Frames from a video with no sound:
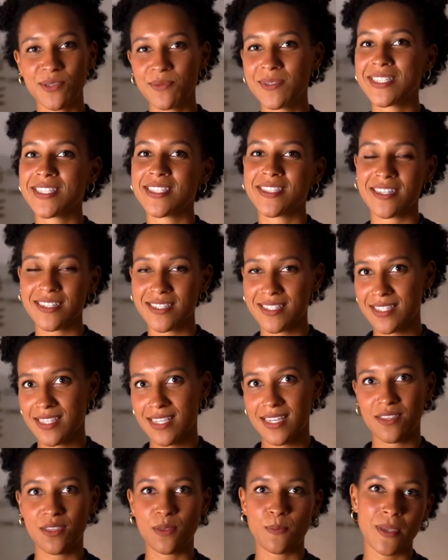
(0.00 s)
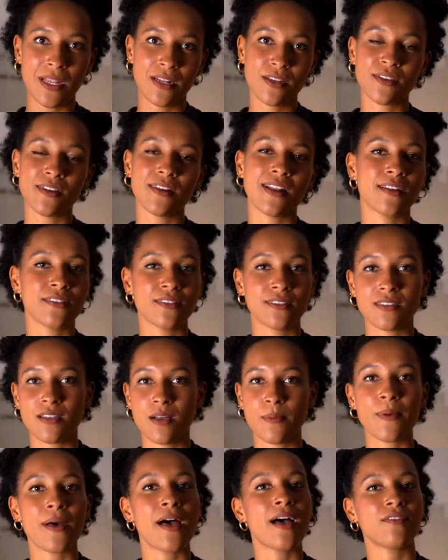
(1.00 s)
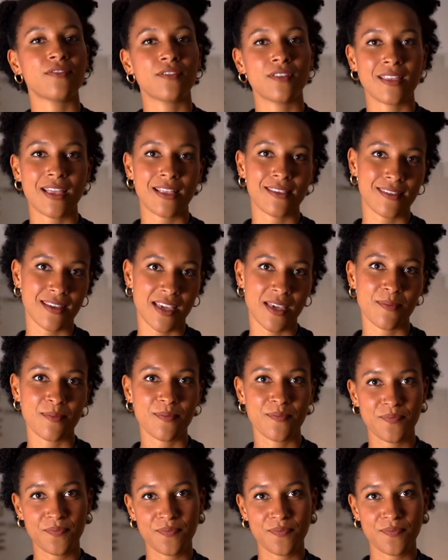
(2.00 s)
will start seeing the pellicula on top after that time.